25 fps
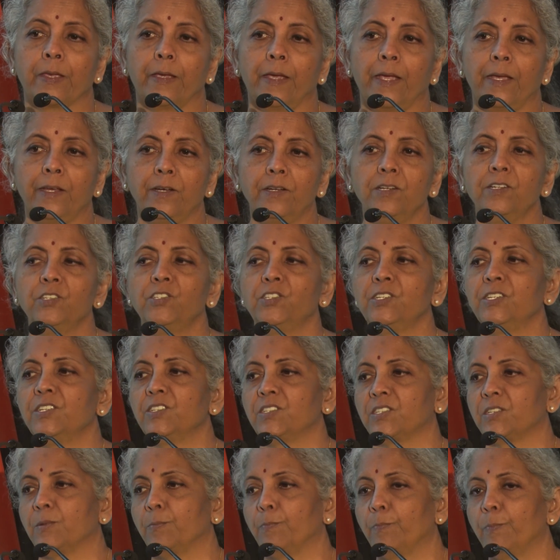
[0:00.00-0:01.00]
energy
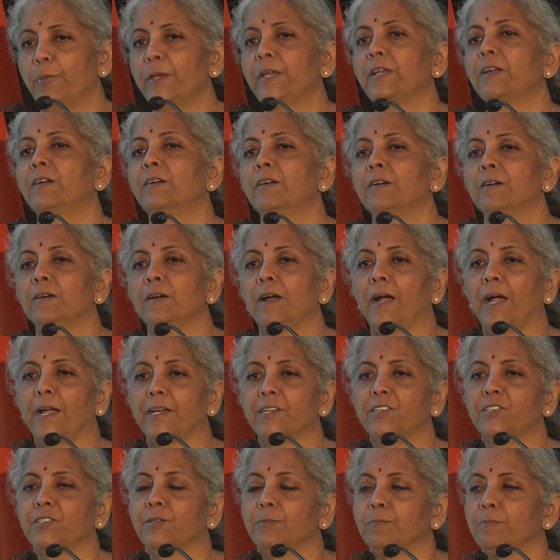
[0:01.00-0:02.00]
is a big
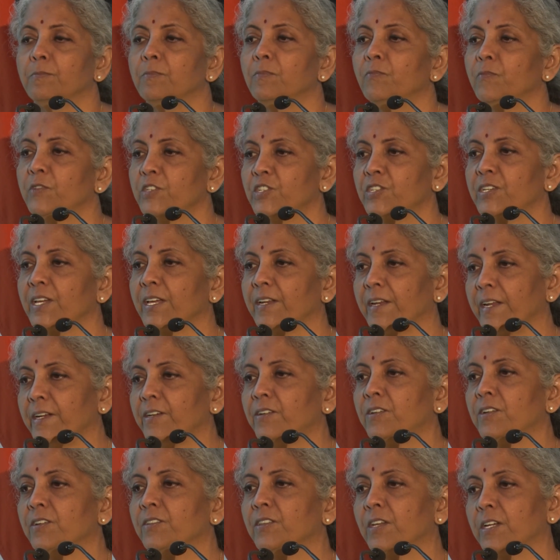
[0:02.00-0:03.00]
item which can
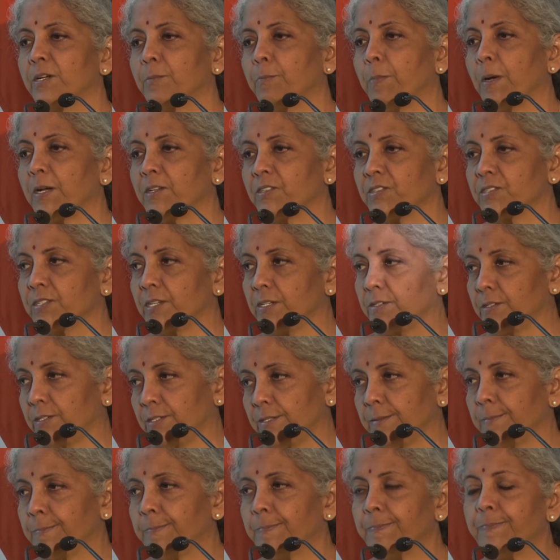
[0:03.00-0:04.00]
enter that basket.
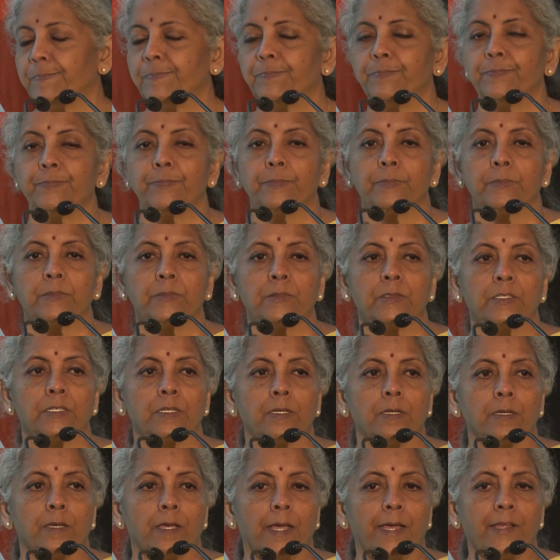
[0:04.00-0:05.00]

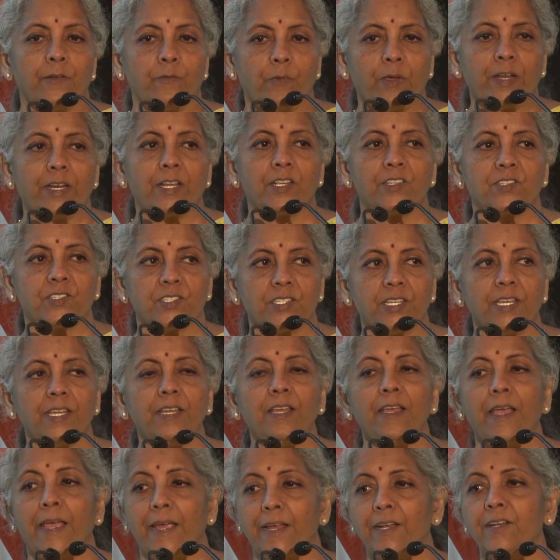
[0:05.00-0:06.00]
And when I
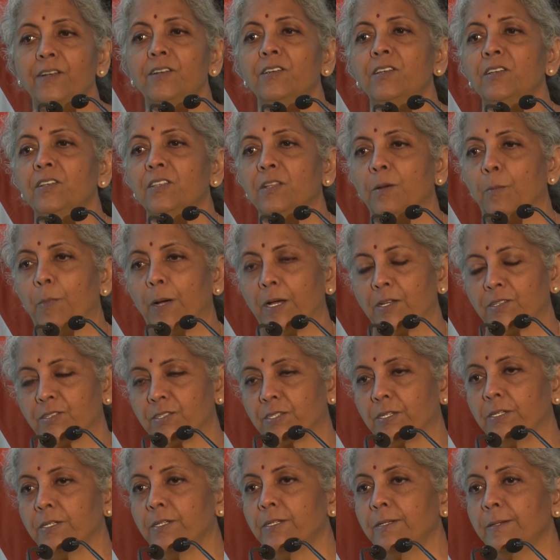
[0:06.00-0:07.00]
say enter the
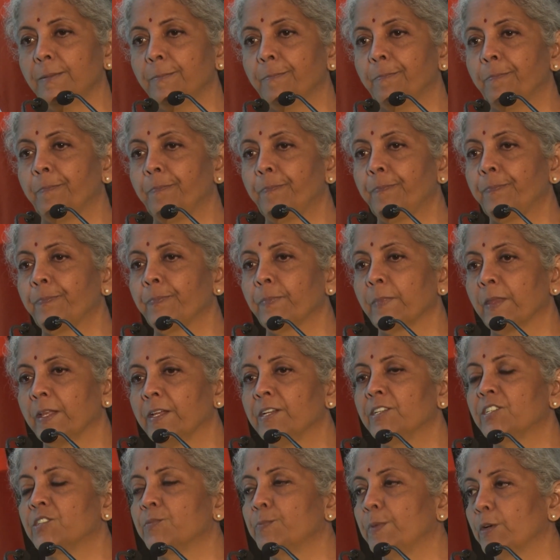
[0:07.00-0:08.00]
basket,
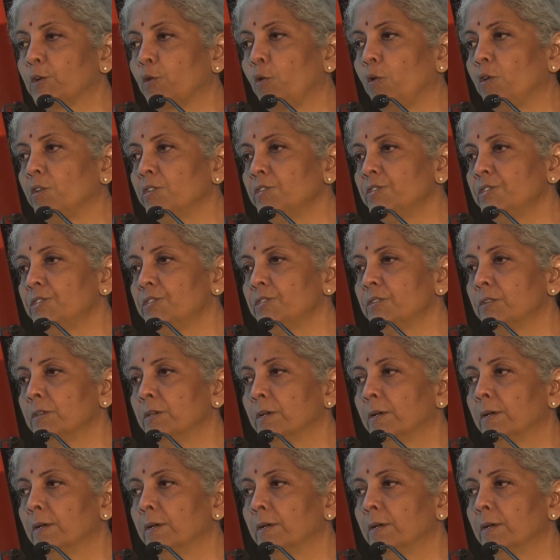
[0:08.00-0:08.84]
it's because